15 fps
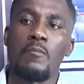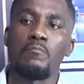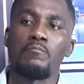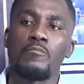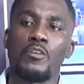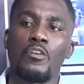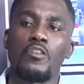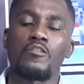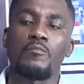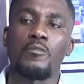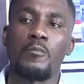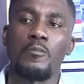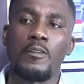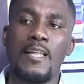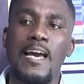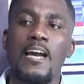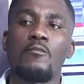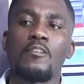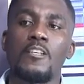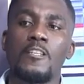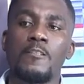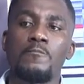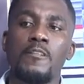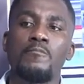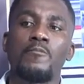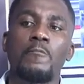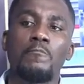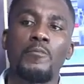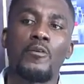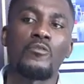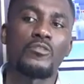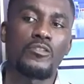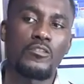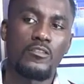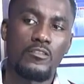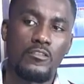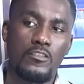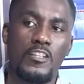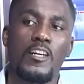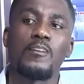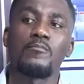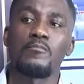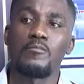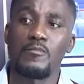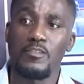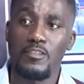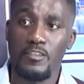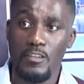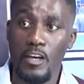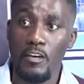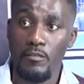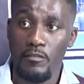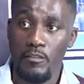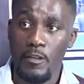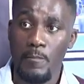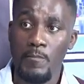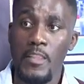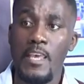And because of popularities, people post dumb stuff.